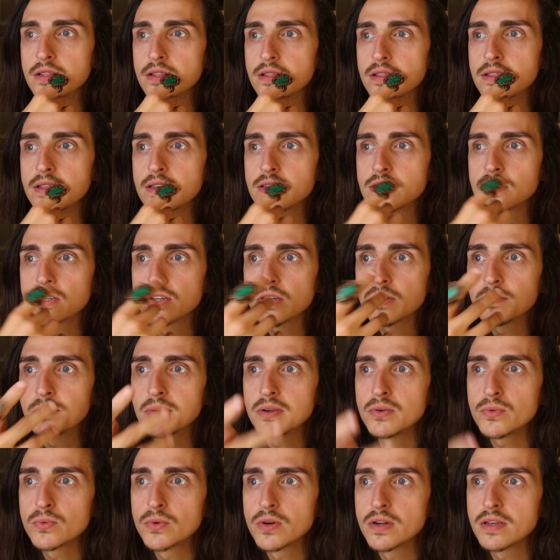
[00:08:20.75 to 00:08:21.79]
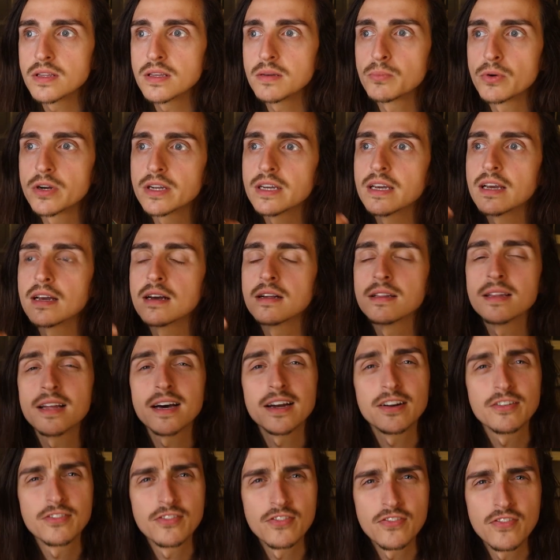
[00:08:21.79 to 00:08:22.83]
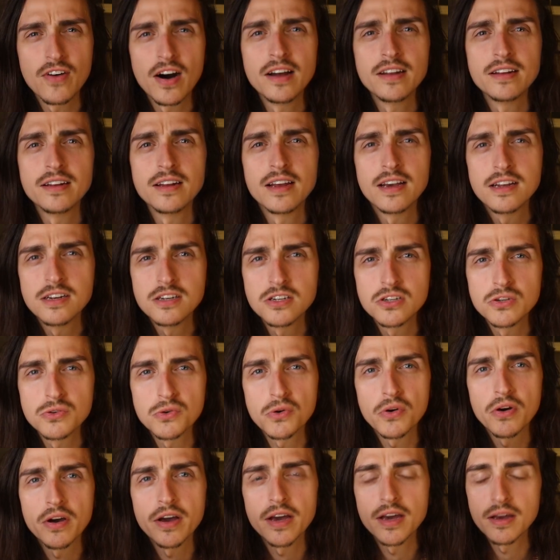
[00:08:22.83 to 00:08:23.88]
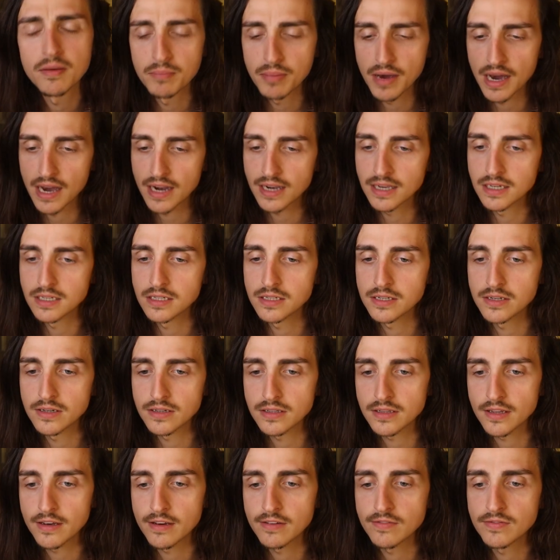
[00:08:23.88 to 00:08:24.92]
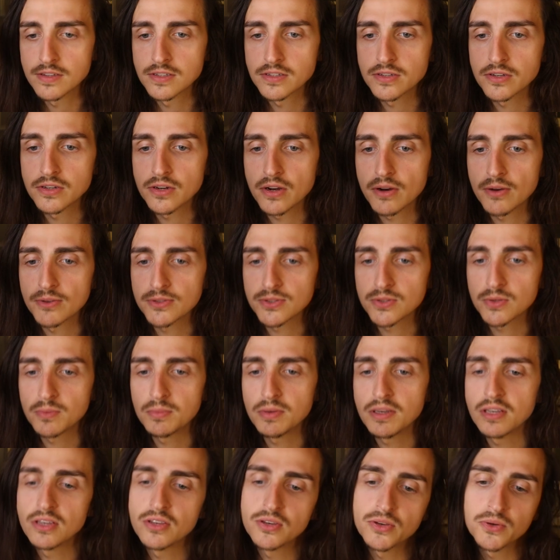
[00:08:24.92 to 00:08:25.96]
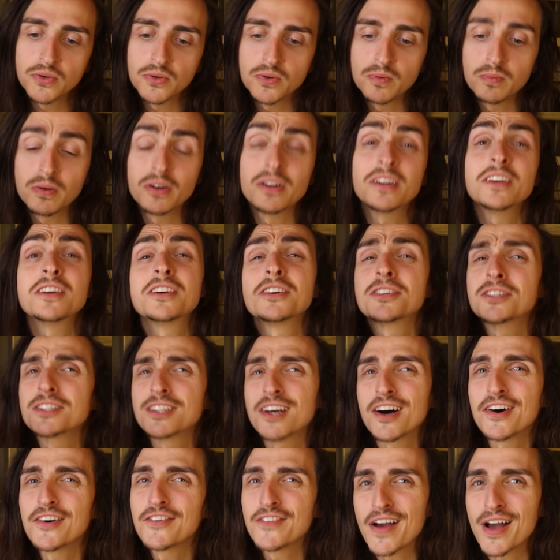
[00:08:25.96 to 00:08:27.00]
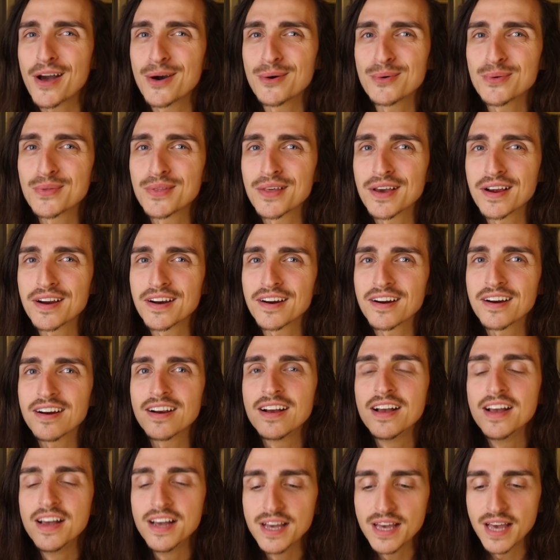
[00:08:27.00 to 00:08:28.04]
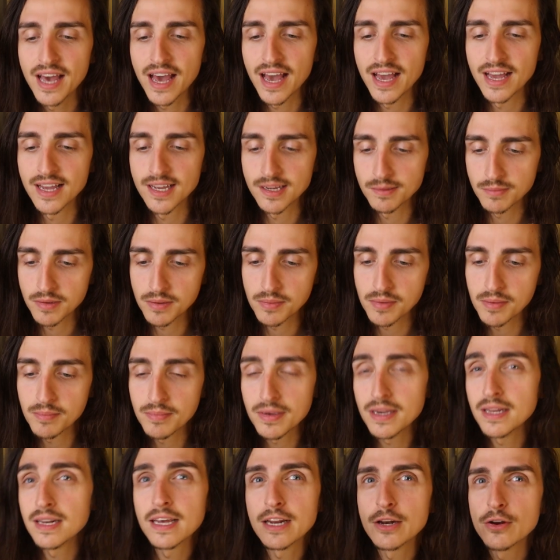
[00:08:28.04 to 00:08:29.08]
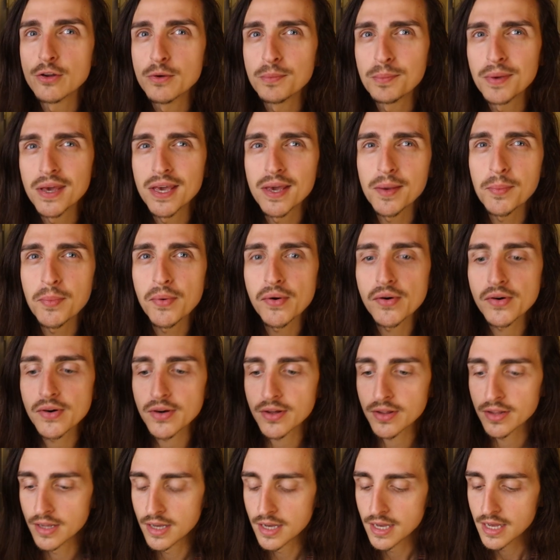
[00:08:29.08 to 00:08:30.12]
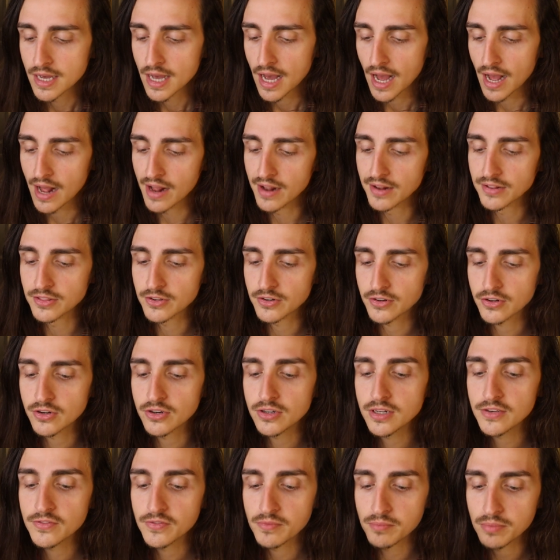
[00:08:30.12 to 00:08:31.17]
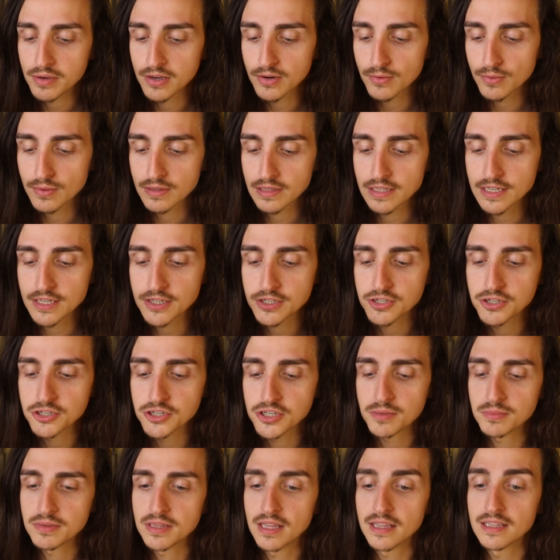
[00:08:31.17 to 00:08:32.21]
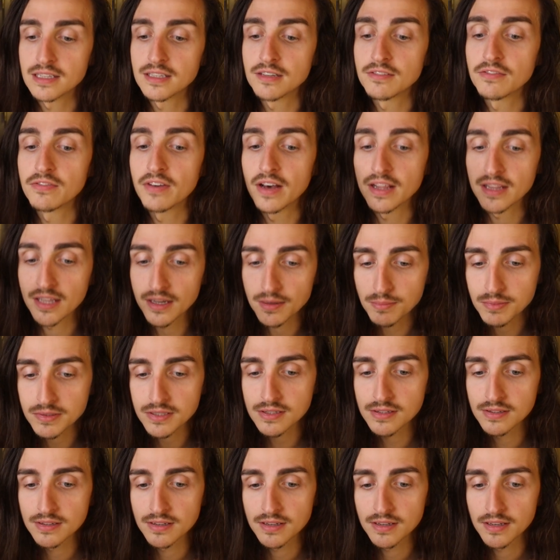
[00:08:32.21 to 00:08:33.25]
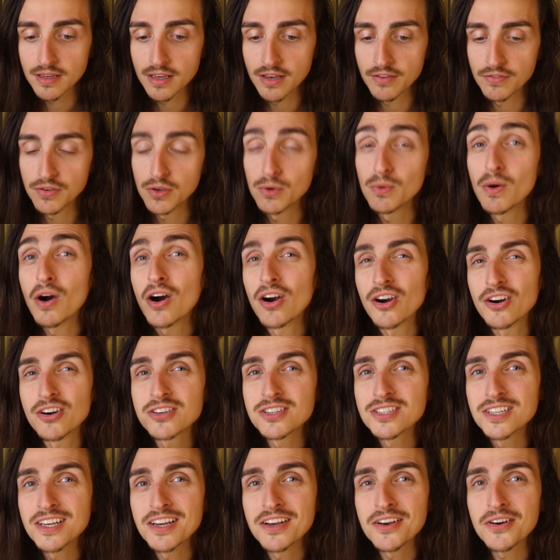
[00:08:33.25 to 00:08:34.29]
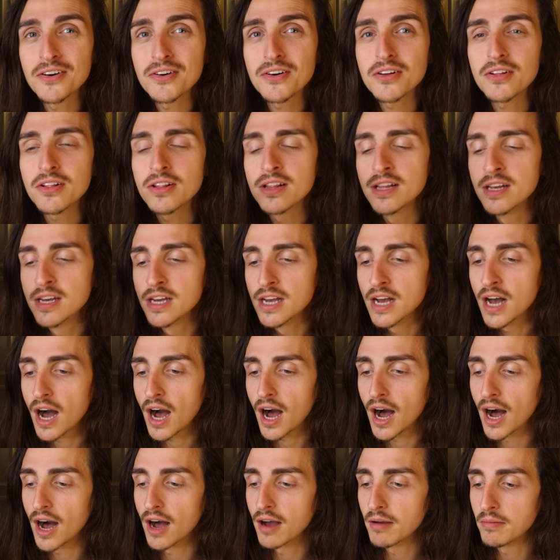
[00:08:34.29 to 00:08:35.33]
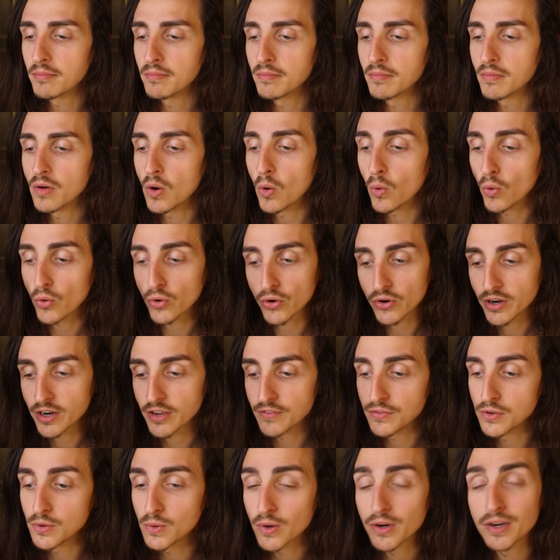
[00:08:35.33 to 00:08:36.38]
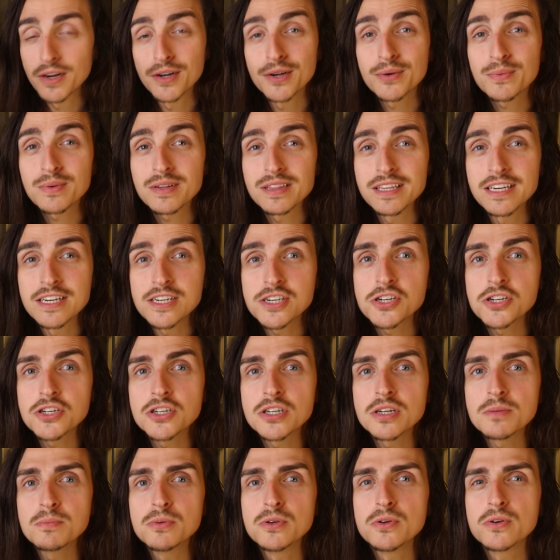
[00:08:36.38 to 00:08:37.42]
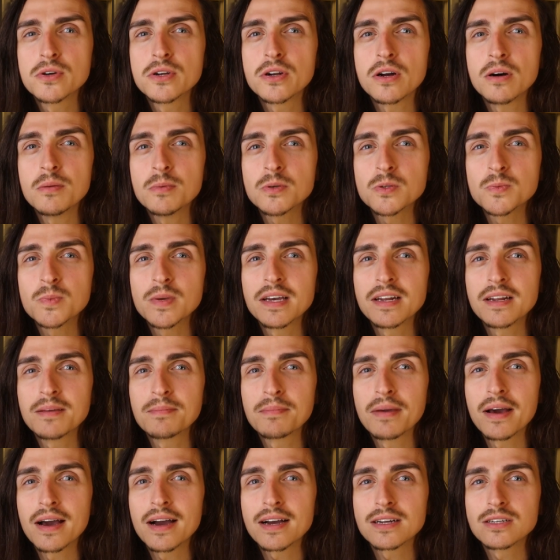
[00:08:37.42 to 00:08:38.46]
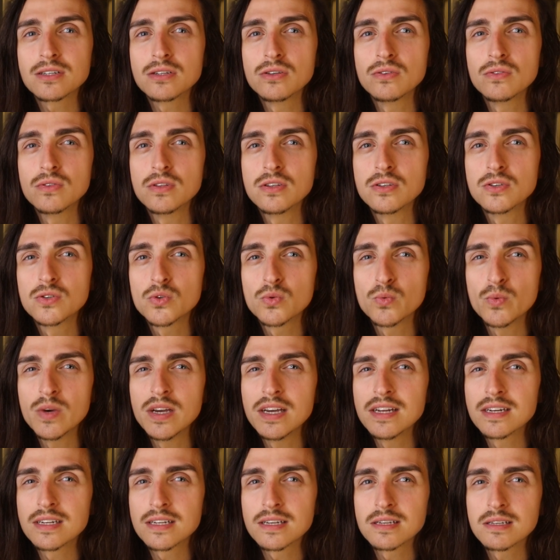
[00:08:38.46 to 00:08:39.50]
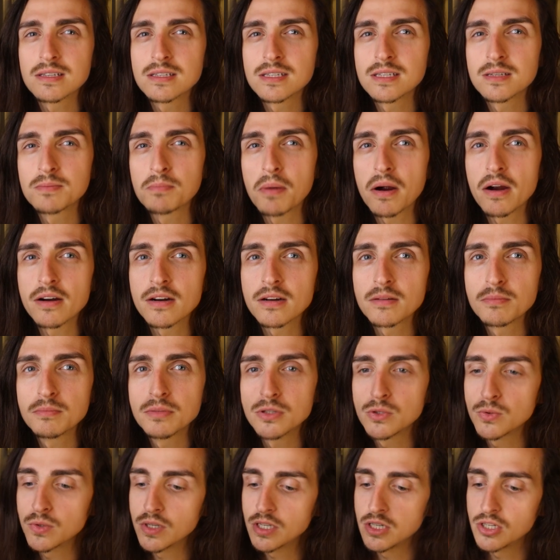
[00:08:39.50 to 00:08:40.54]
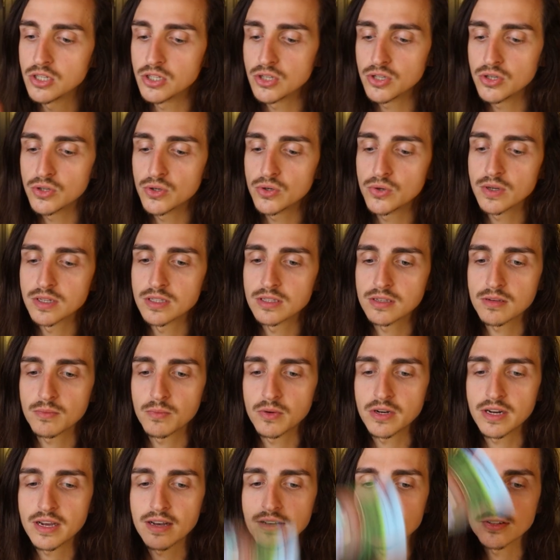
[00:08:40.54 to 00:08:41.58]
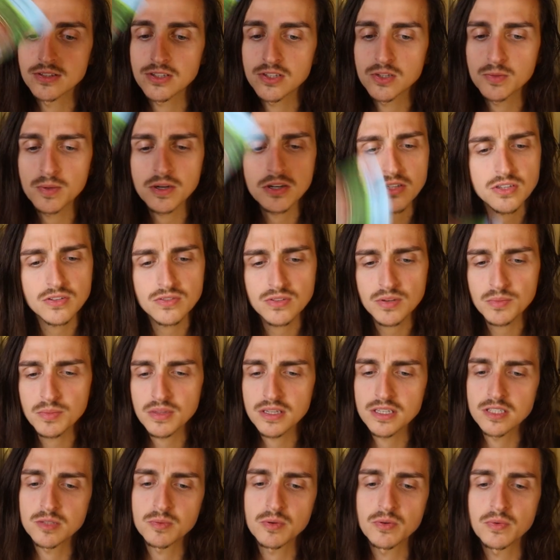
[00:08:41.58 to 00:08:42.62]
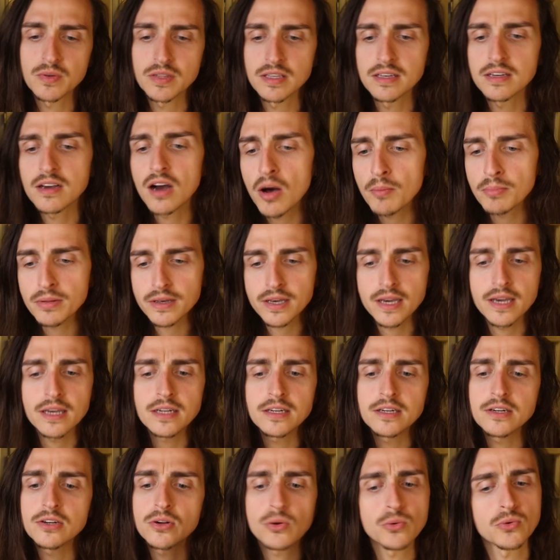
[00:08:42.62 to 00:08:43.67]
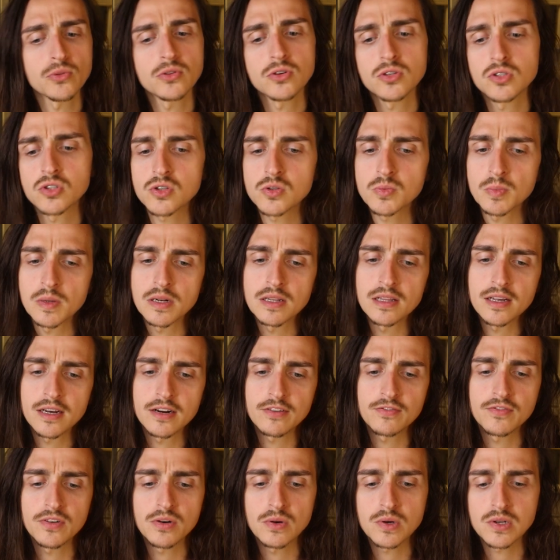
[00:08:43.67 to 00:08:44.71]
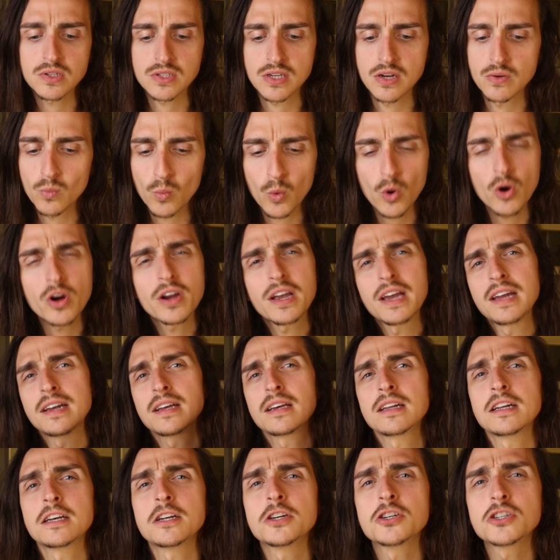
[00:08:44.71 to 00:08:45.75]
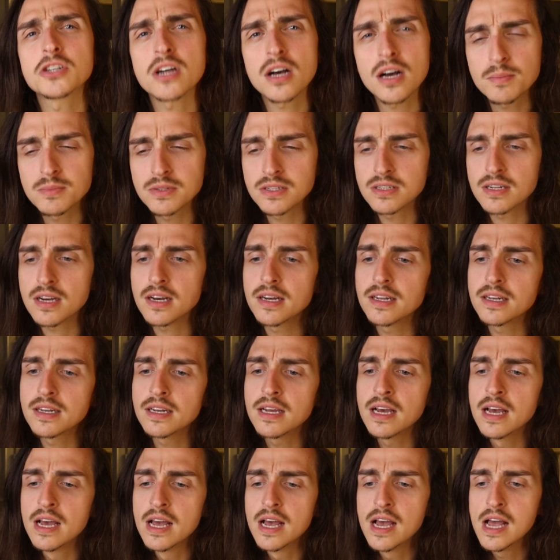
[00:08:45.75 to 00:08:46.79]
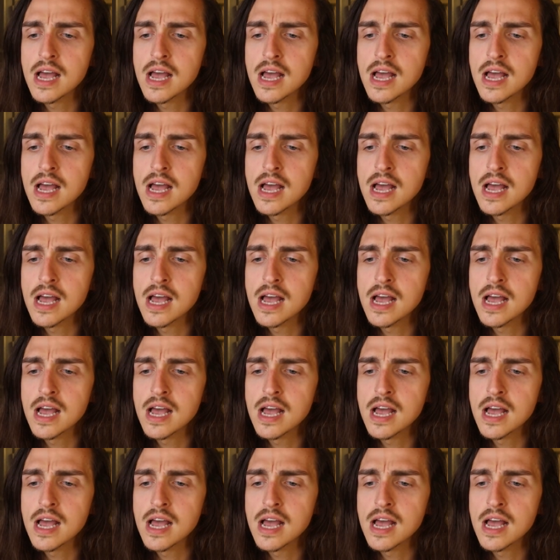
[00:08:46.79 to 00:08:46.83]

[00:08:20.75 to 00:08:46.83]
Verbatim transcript: this could be really bringing a lot of fun and joy back into your life. This could also be you putting yourself out there and maybe meeting new people. And there could even be a relationship that develops if you are single um, or if you are in a relationship, you could almost be getting back to the sweet spark between you and someone else, especially if something's been really complicated or there's just been a lot of focus on work and getting jobs done.